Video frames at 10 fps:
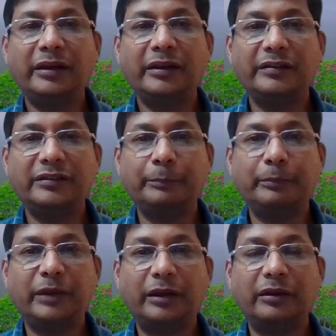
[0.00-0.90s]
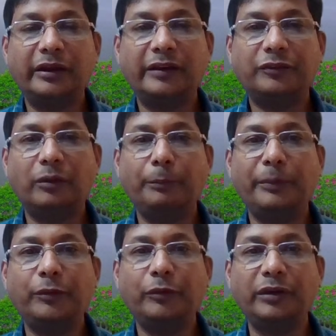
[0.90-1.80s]
machine learning is simpler
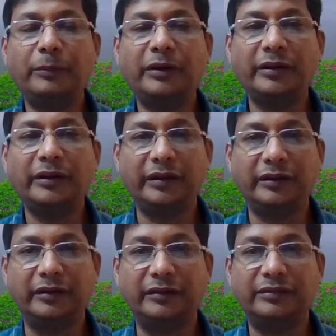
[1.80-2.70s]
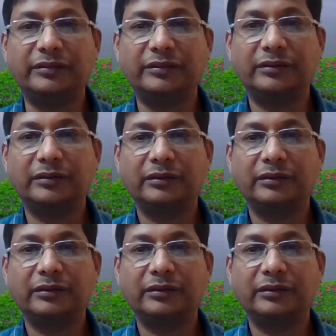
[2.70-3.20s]
as compared to deep learning techniques.